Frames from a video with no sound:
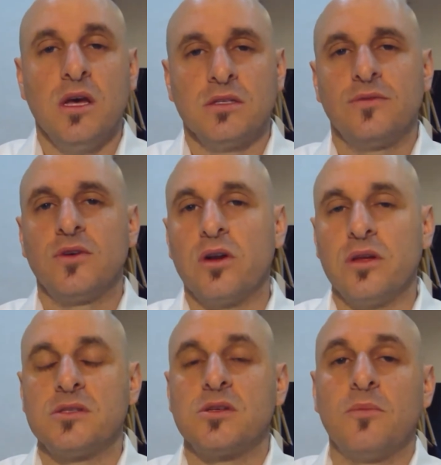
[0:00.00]
So if you go
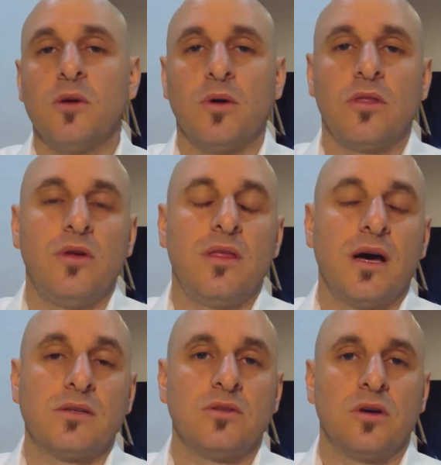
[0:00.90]
to
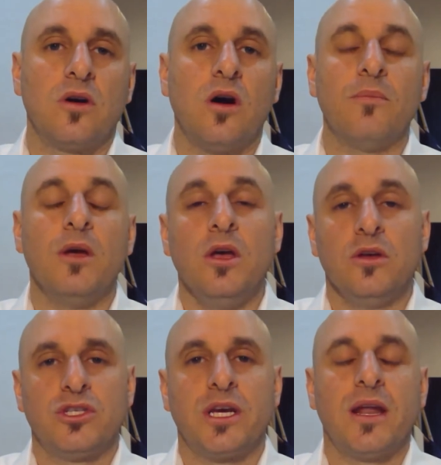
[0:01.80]
insomnobot3000.com,
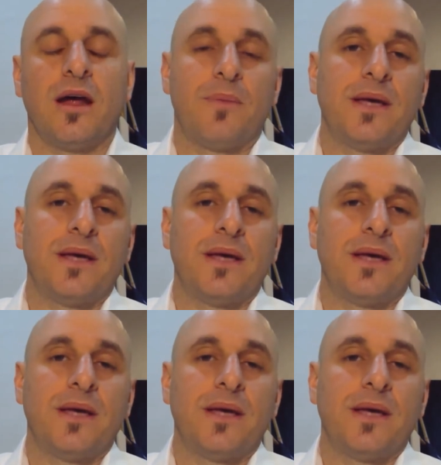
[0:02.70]
you'll check it out.